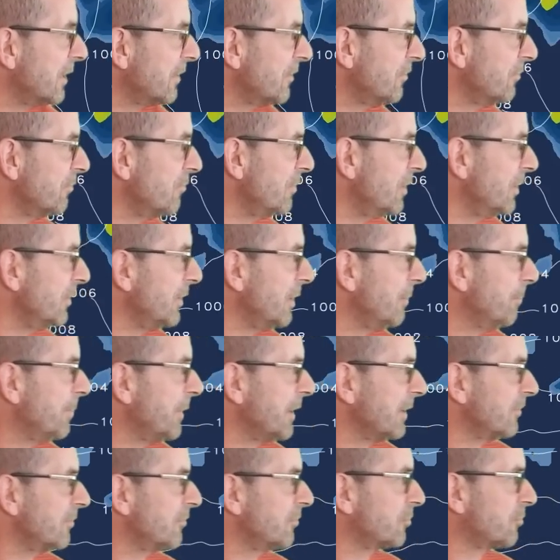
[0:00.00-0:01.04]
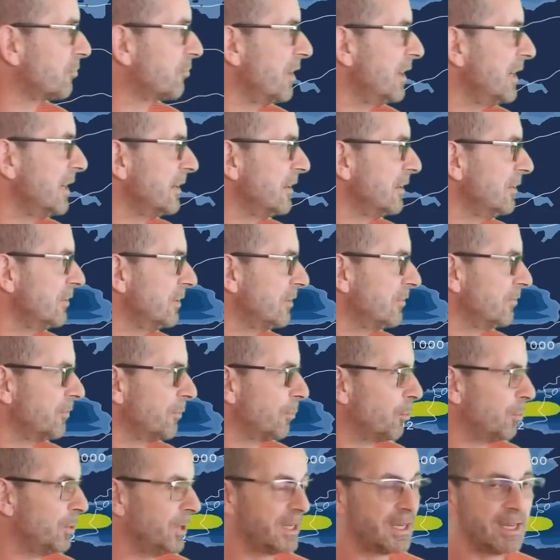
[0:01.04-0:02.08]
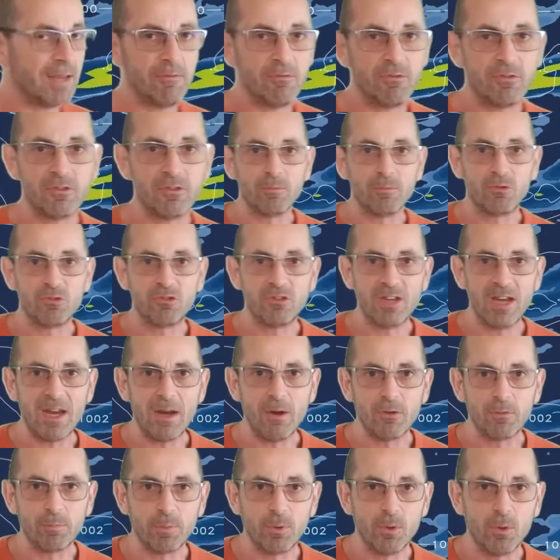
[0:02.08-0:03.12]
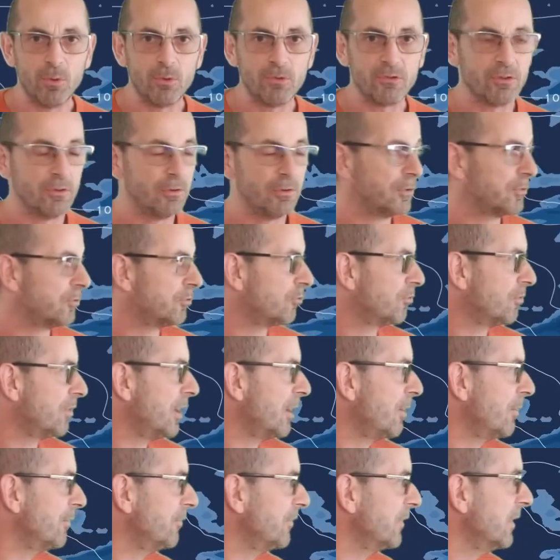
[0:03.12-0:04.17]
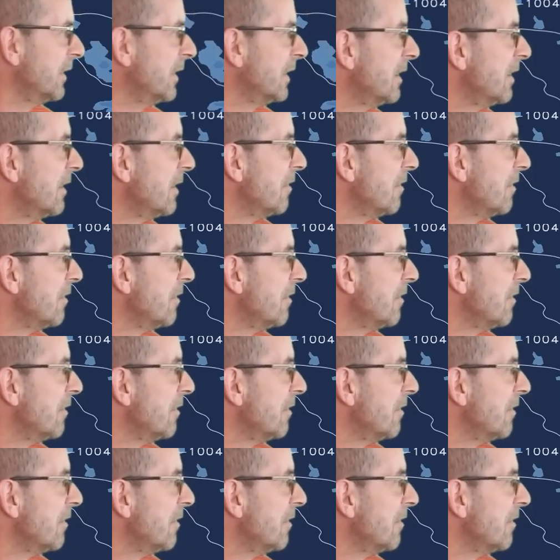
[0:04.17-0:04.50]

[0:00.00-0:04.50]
It doesn't really impact us a great deal into the weekend for showers, but also a lot of dry weather.